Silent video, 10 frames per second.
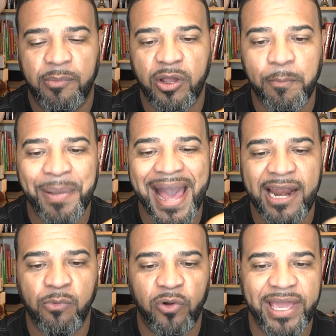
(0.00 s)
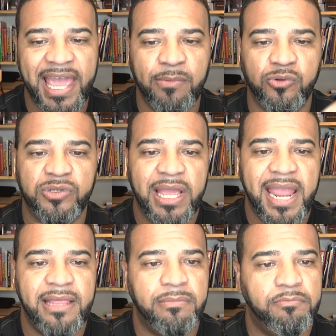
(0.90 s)
compatible cables.
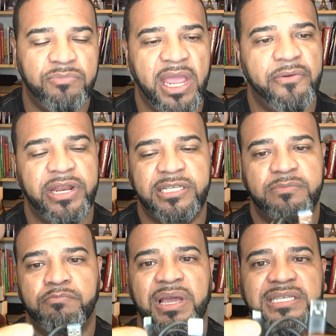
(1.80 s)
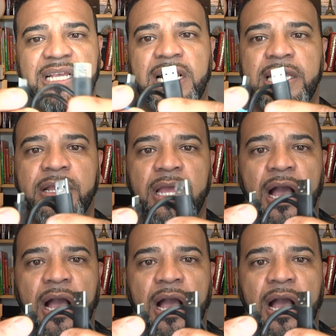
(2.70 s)
And here it is, basically,